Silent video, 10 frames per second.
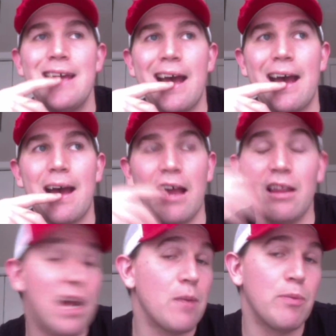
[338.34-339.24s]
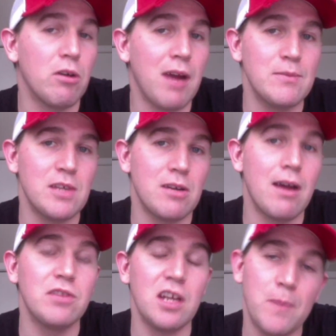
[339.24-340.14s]
a lot of programs that are
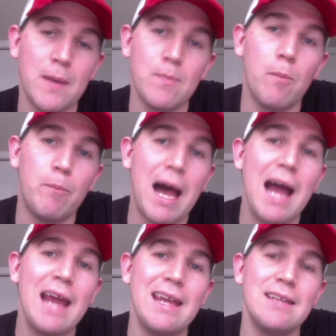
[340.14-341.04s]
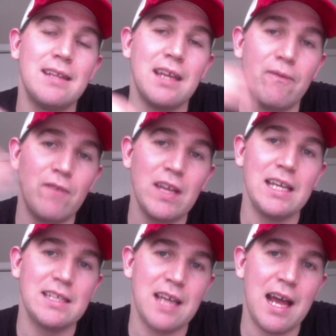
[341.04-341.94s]
out there, people buy into the
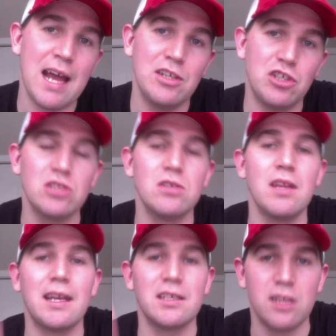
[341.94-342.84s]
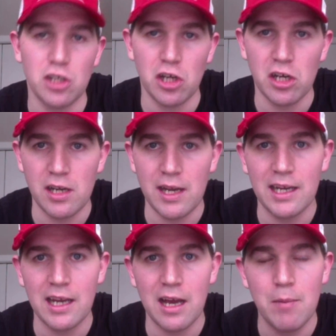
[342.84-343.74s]
affiliate side just so they can start to earn an
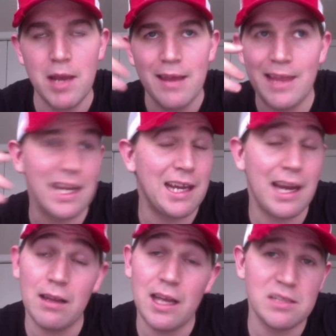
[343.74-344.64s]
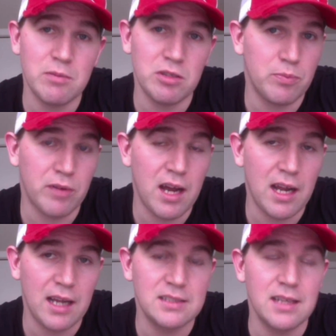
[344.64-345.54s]
income. They could care less about the
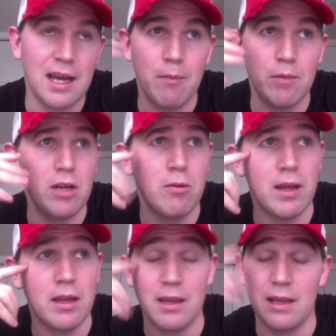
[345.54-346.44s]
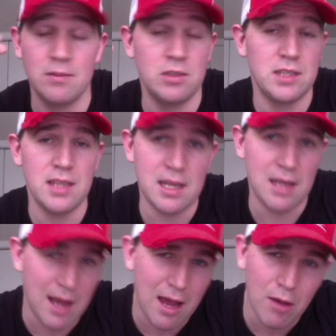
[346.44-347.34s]
products. You see that in
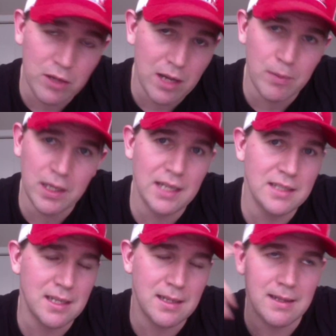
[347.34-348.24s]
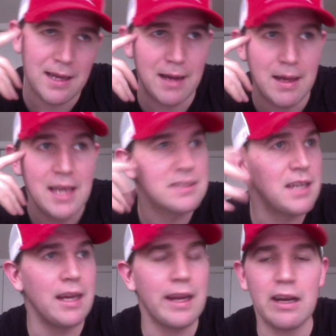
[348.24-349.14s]
health companies and
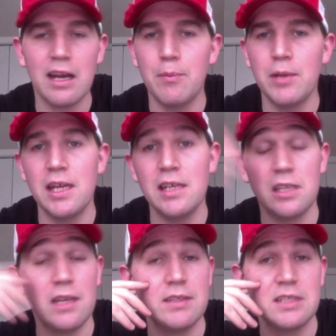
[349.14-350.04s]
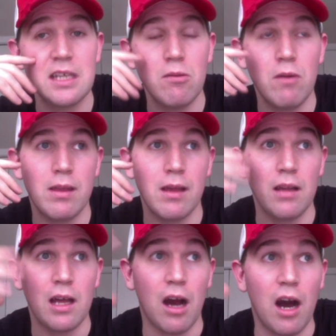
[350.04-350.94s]
skincare companies. You even see it with a
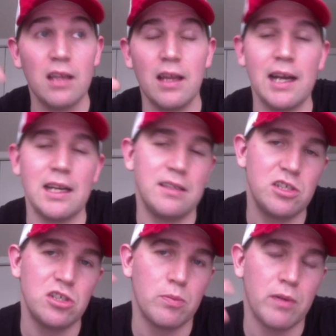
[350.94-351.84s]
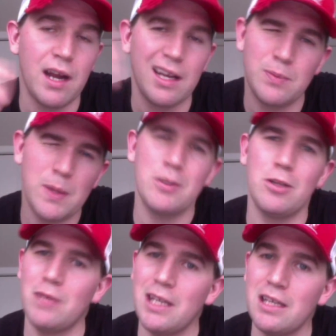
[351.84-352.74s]
lot of online and digital products. People
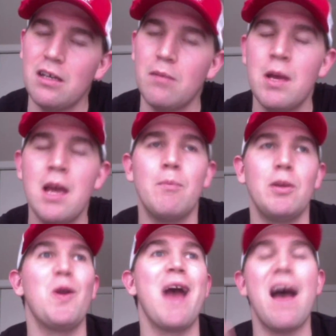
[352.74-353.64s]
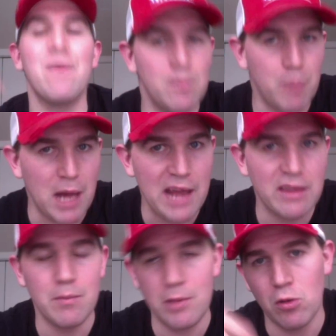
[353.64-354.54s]
don't need them, but you have to buy
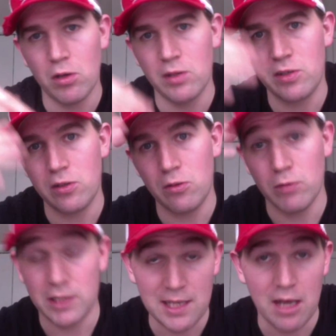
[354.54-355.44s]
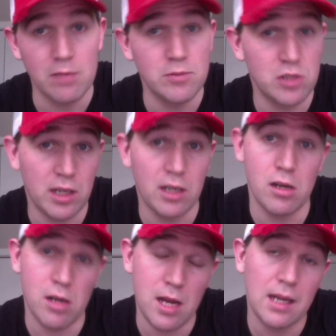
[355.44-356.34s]
them in order to resell them so you can
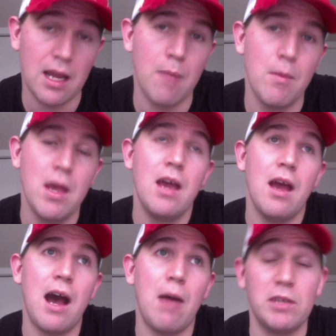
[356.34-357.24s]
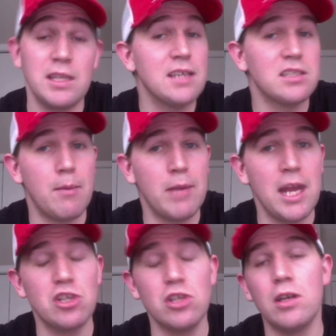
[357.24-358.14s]
earn an income. With DS
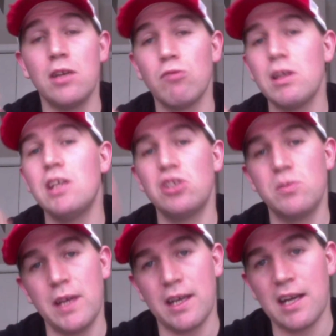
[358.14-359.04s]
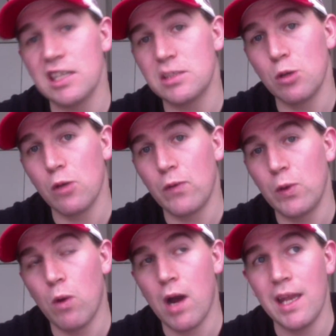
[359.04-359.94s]
Domination, you can really just be a customer if you
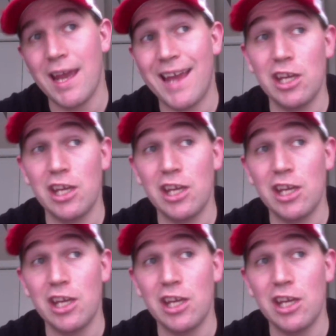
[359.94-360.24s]
want and